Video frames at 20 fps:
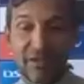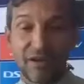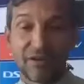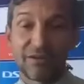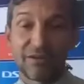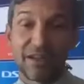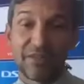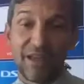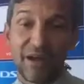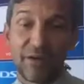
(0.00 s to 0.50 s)

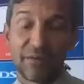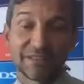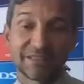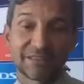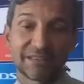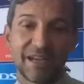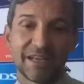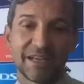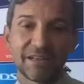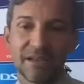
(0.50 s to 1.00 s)
our on our
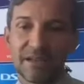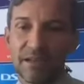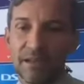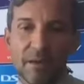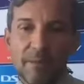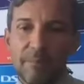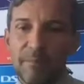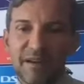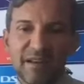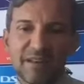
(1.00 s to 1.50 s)
side.
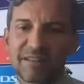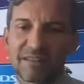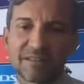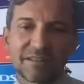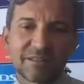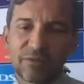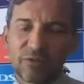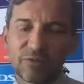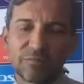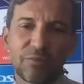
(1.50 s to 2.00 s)
But it
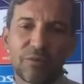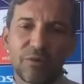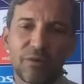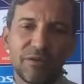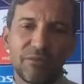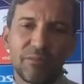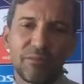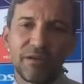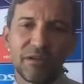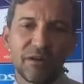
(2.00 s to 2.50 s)
is
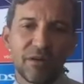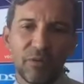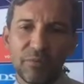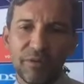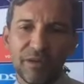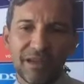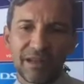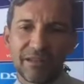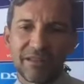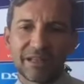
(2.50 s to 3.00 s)
football. We know we
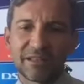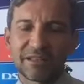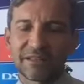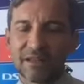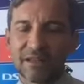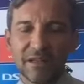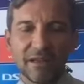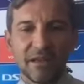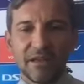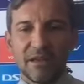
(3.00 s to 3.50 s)
cannot
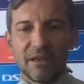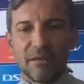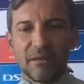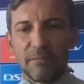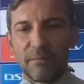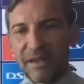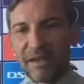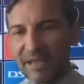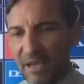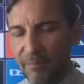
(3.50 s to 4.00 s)

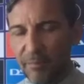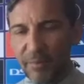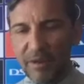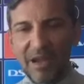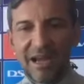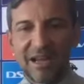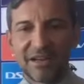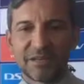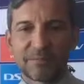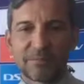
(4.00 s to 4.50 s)
make happy
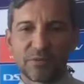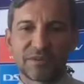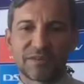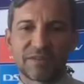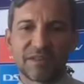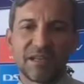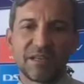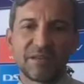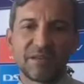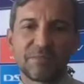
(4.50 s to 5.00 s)

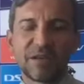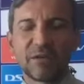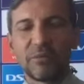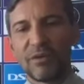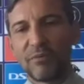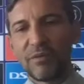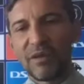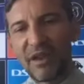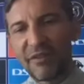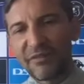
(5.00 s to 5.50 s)
100%. But
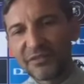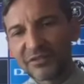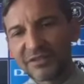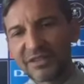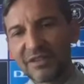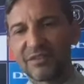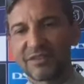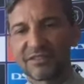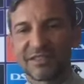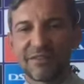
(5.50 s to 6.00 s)
when we have
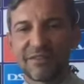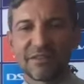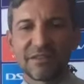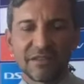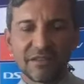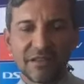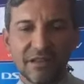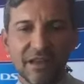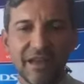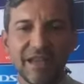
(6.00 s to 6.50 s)
70,
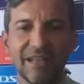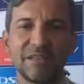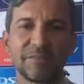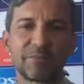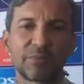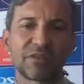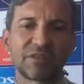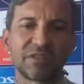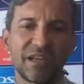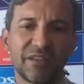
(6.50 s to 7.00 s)

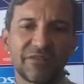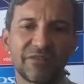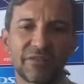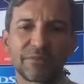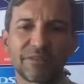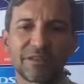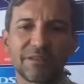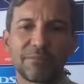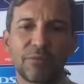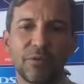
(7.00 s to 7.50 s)
80% from
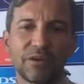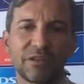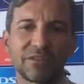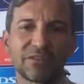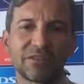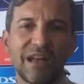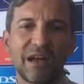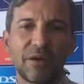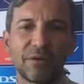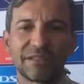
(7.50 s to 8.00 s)
the supporters
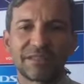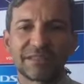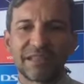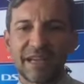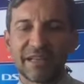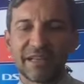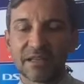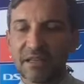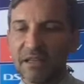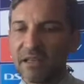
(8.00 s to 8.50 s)
on our
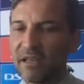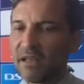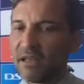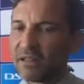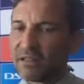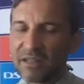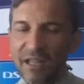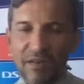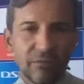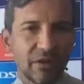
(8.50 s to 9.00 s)
side,
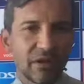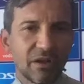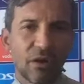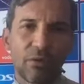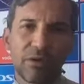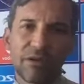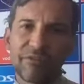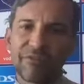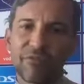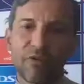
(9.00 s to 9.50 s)
then we're
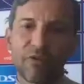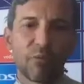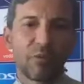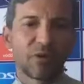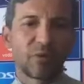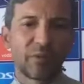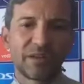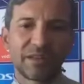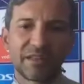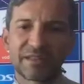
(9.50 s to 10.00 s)
going forward
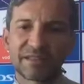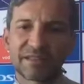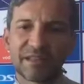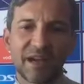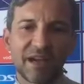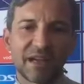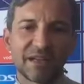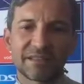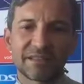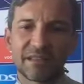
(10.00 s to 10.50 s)
with these
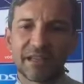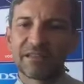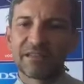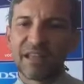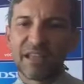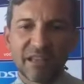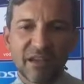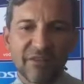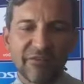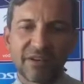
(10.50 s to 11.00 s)
guys. And
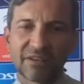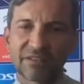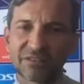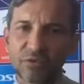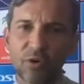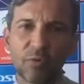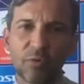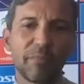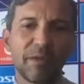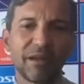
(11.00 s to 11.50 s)
they give us
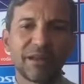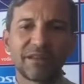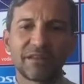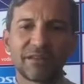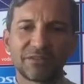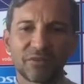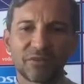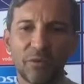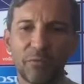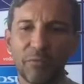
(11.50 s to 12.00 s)
so, much,
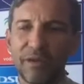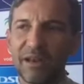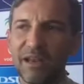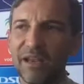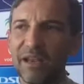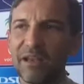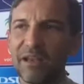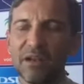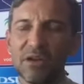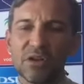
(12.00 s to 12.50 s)
so
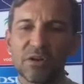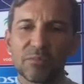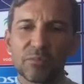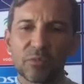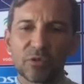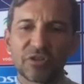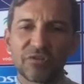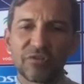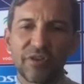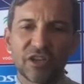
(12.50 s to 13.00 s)
many
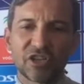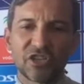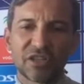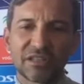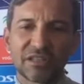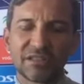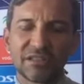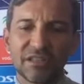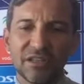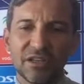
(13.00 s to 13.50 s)

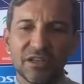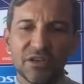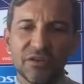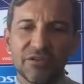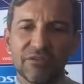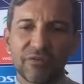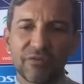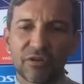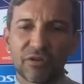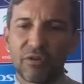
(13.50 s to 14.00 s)
motivation
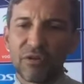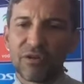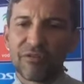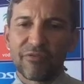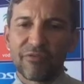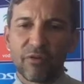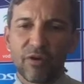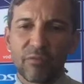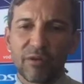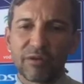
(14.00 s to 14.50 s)
for going
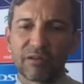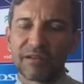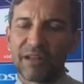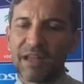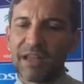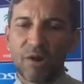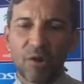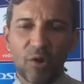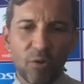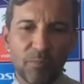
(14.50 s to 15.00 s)
forward. And
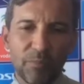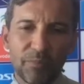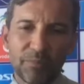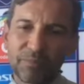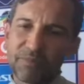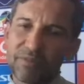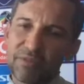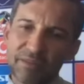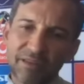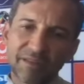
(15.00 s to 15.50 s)
I hope
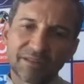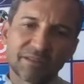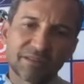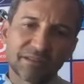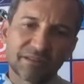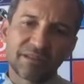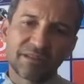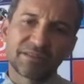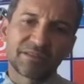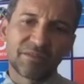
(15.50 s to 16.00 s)
this,
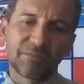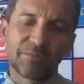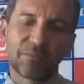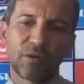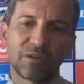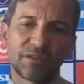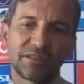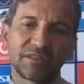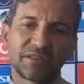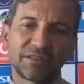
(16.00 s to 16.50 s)
this
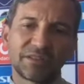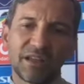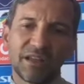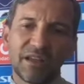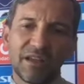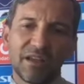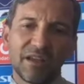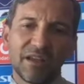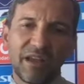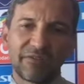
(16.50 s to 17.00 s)
supporters
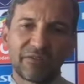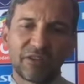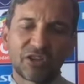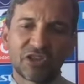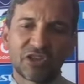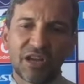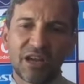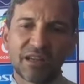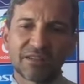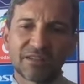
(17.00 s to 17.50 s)
have the
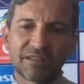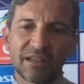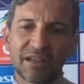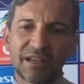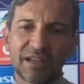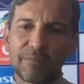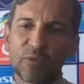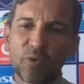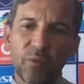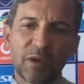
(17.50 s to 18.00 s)
chance, they
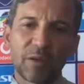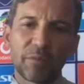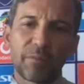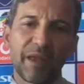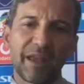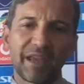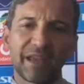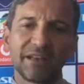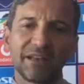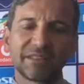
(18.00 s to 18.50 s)
come quick
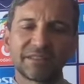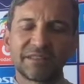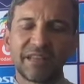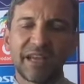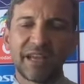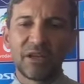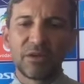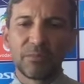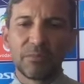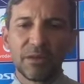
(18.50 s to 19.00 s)
back in the
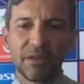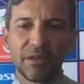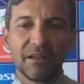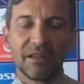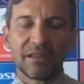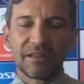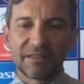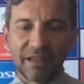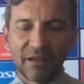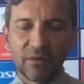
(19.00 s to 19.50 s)
stadium,
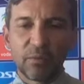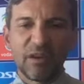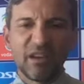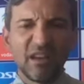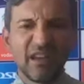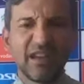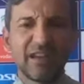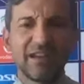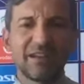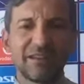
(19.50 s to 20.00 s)
then we
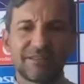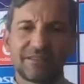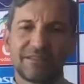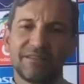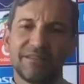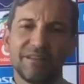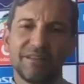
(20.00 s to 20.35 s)
need it